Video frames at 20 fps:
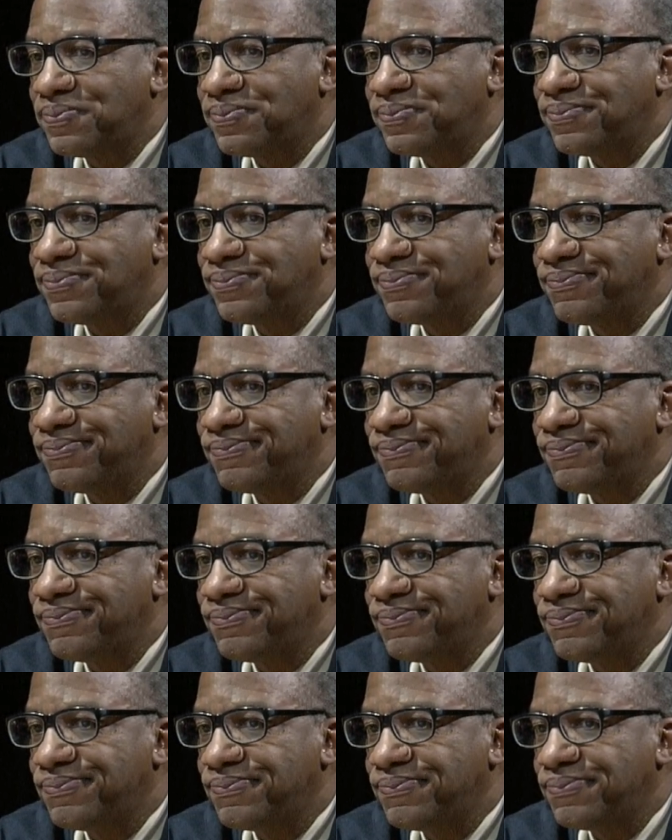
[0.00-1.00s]

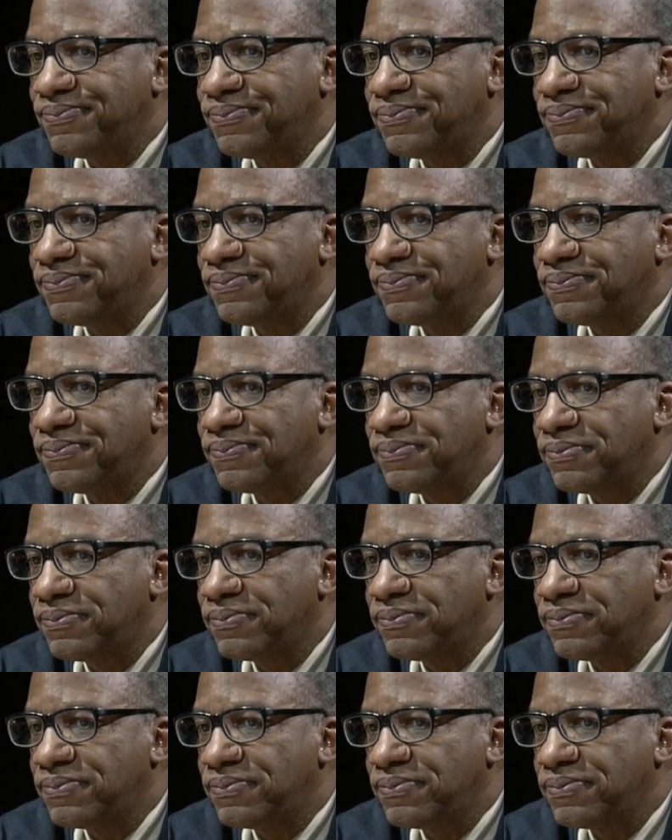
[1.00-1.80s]
No one is speaking in this clip.